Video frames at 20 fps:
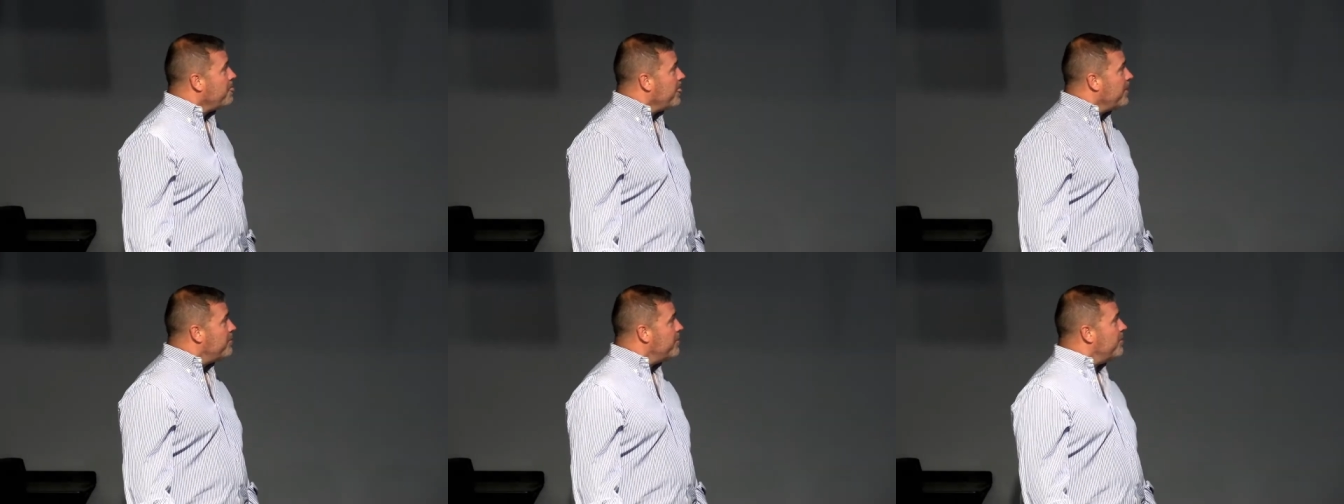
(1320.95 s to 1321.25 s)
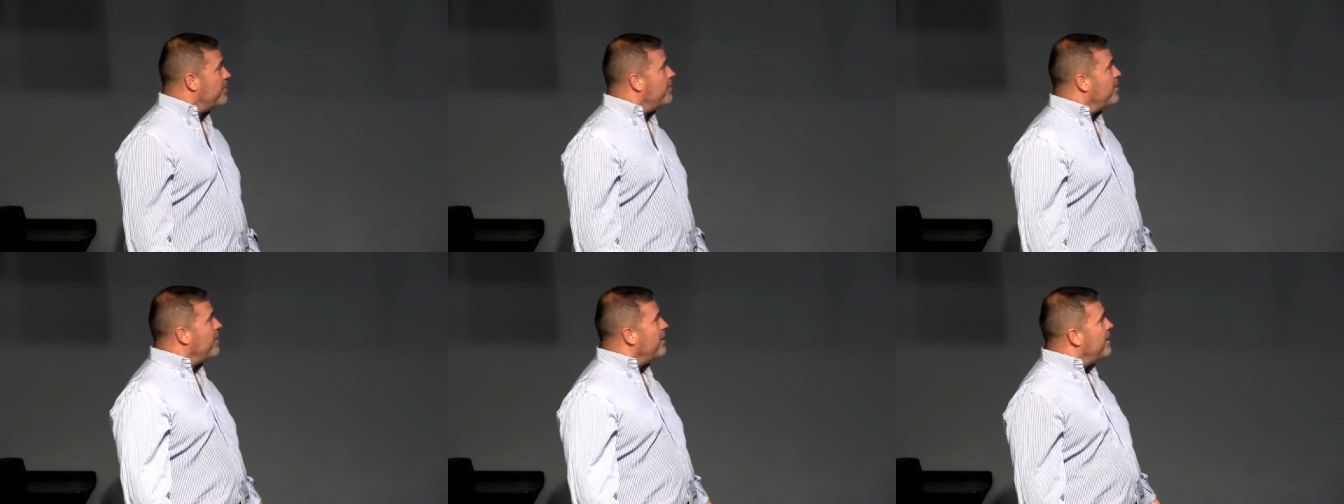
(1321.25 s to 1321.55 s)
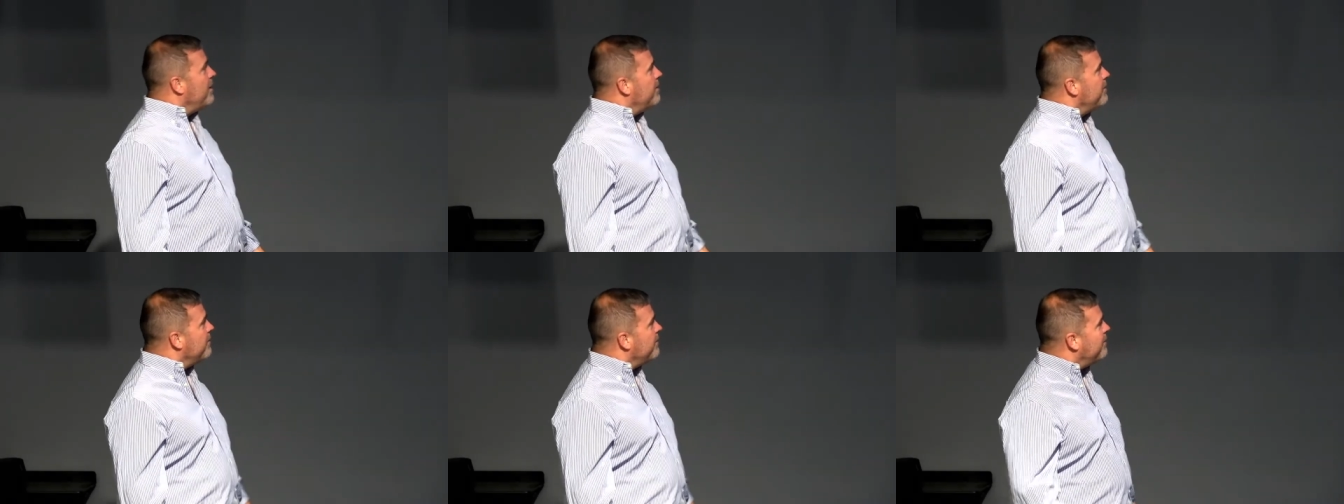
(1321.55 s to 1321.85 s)
but
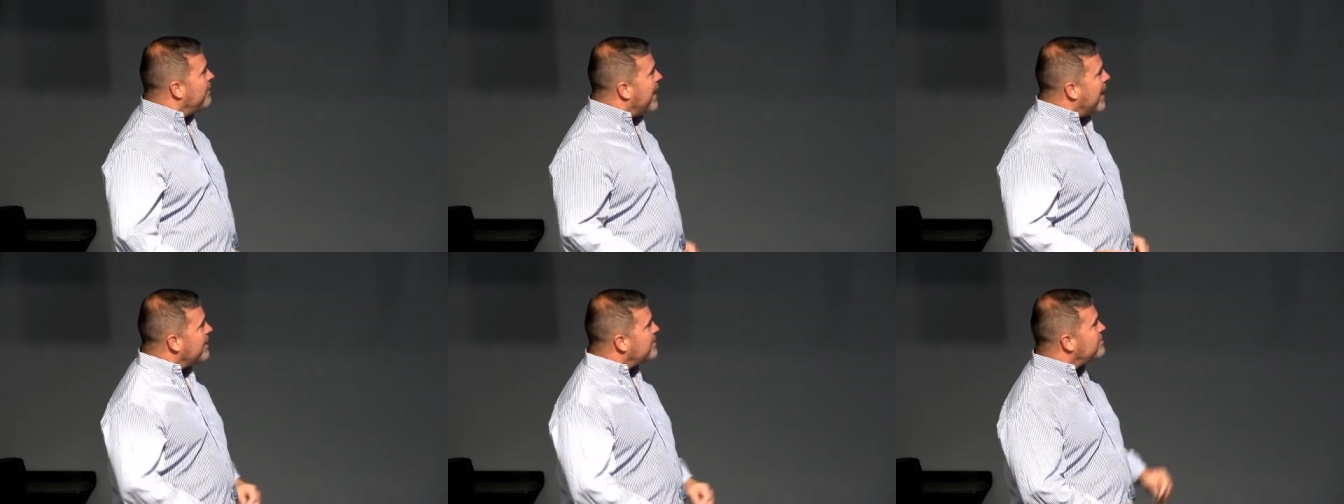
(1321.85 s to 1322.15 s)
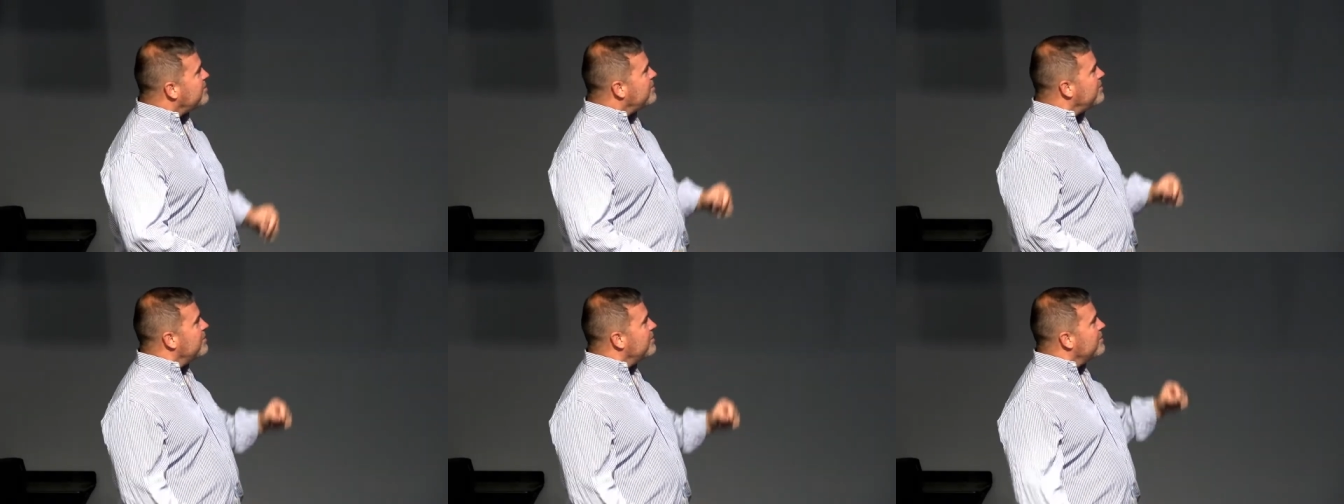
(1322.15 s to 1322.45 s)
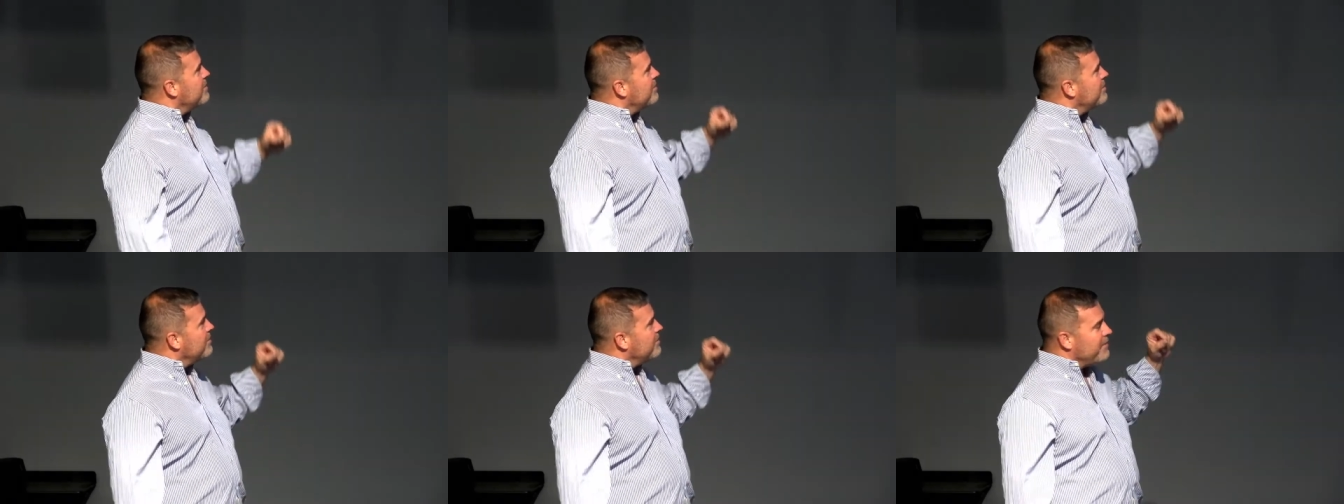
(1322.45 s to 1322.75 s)
that's
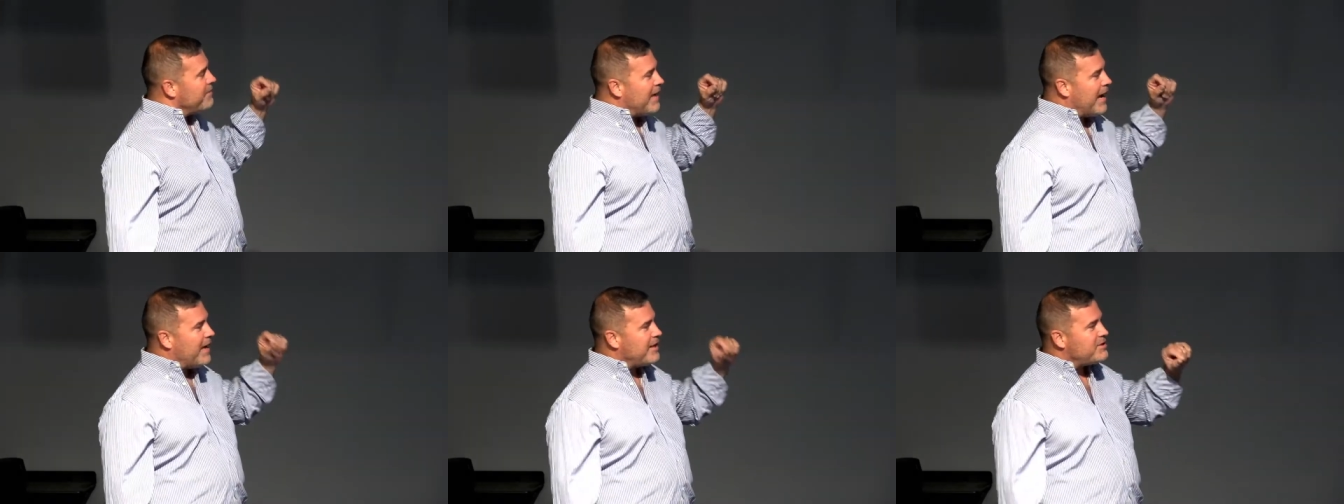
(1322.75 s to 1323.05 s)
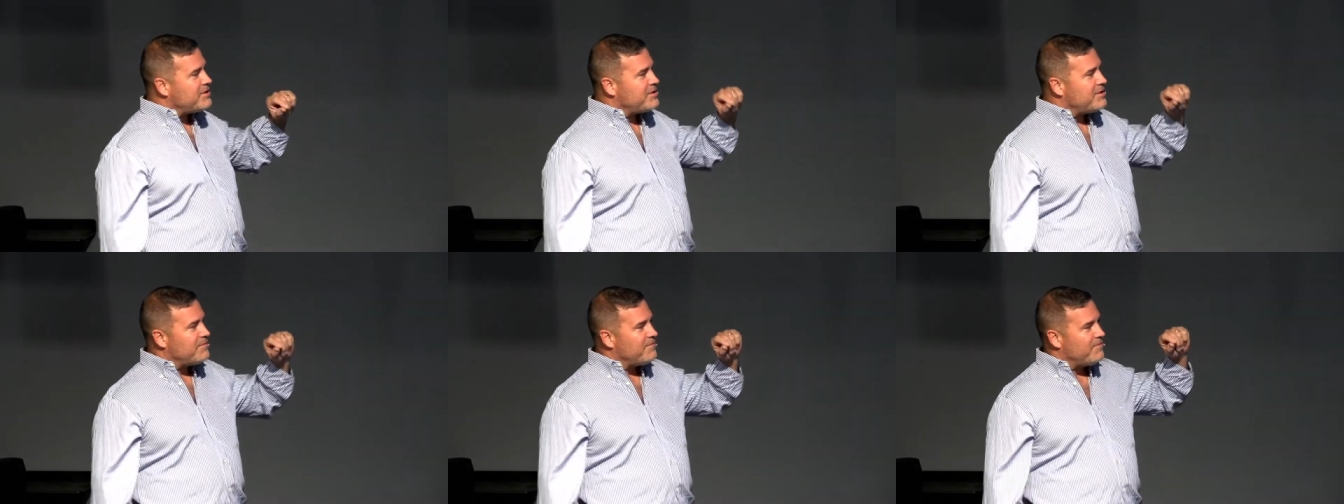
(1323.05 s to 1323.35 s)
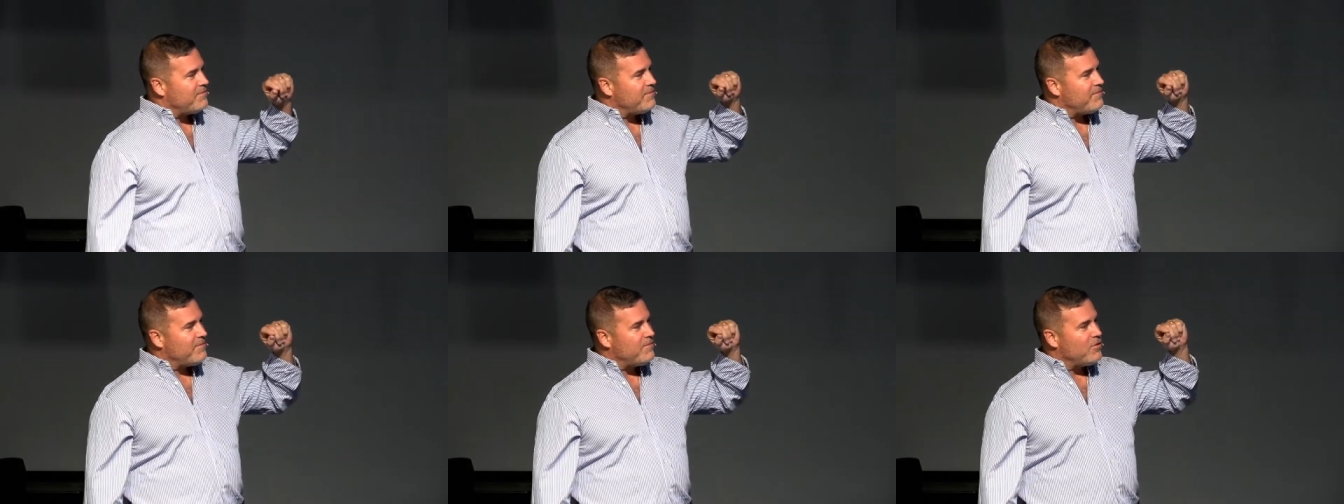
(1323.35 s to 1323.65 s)
the that's the
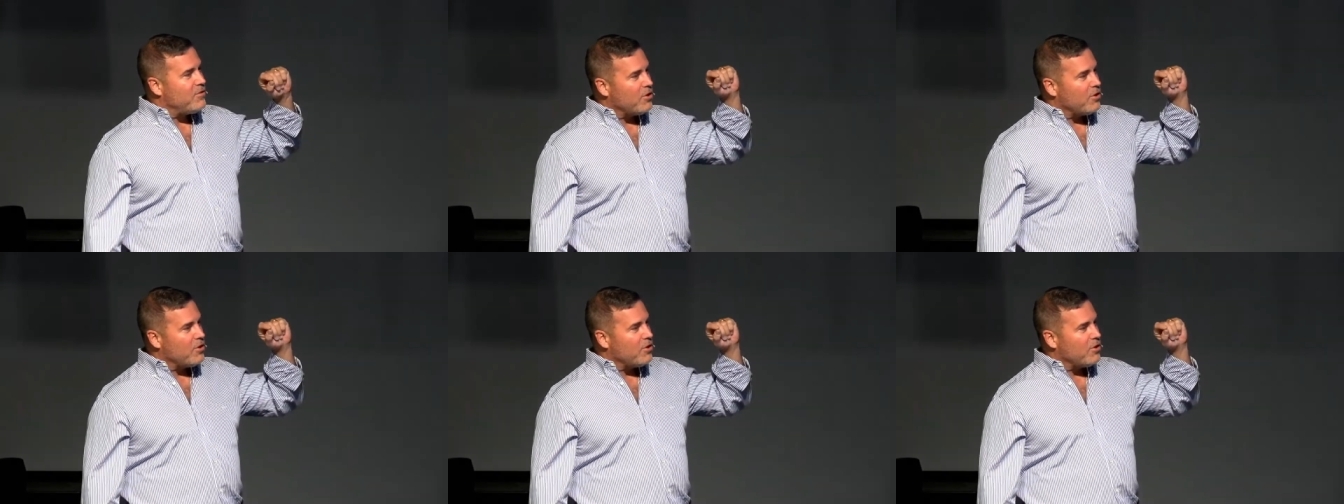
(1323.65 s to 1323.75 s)
the